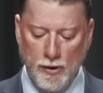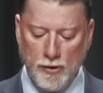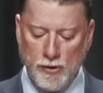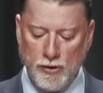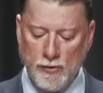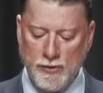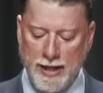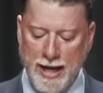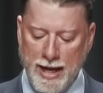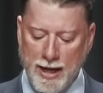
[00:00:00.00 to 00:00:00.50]

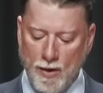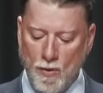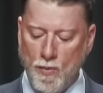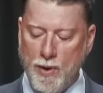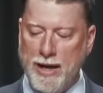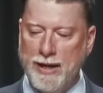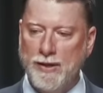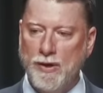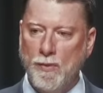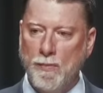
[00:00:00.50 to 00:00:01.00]
to take
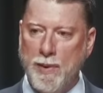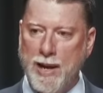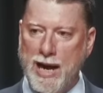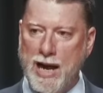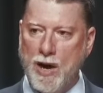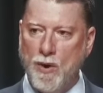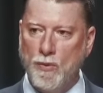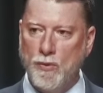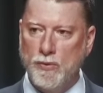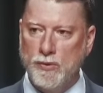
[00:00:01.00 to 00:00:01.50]
away their
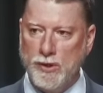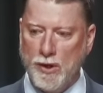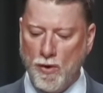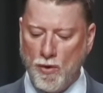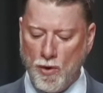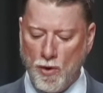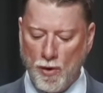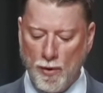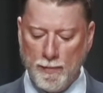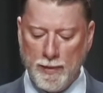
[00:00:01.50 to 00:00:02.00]
power to
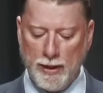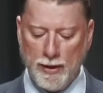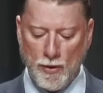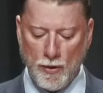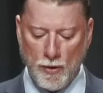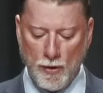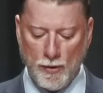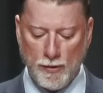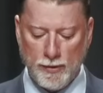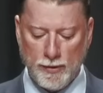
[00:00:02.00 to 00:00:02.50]
harm and
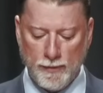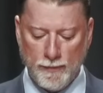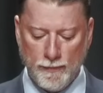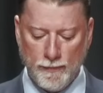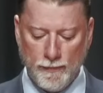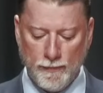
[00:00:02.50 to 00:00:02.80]
hurt.